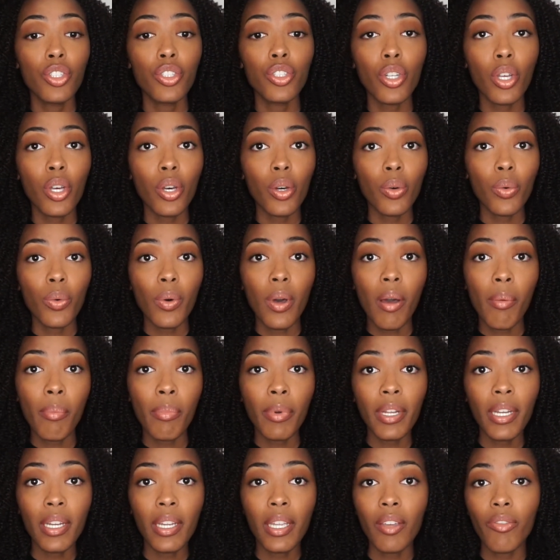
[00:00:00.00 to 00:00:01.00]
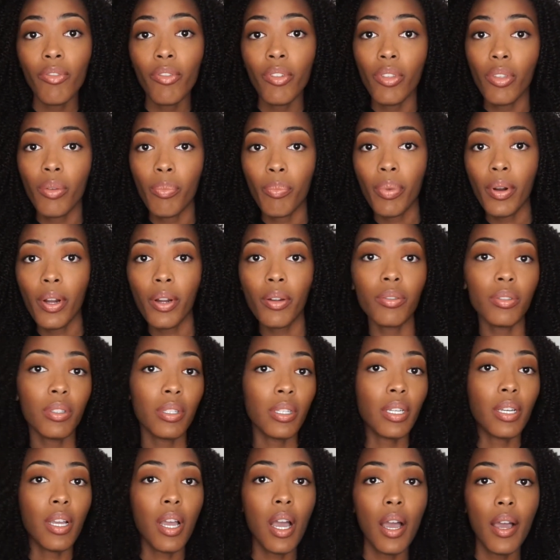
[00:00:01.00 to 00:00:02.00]
So I'm gonna give you the pros
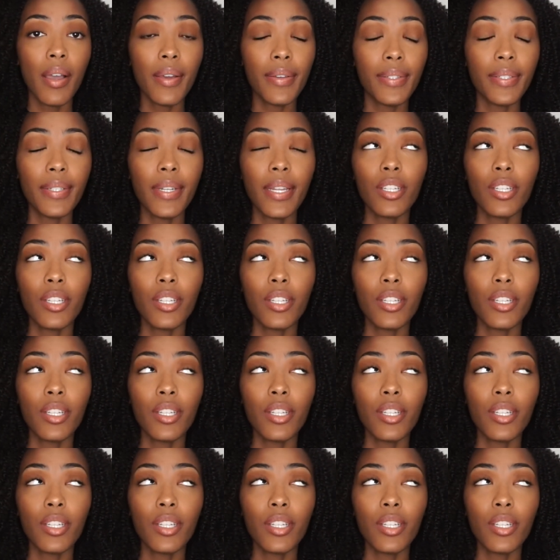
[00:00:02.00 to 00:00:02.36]
and the cons.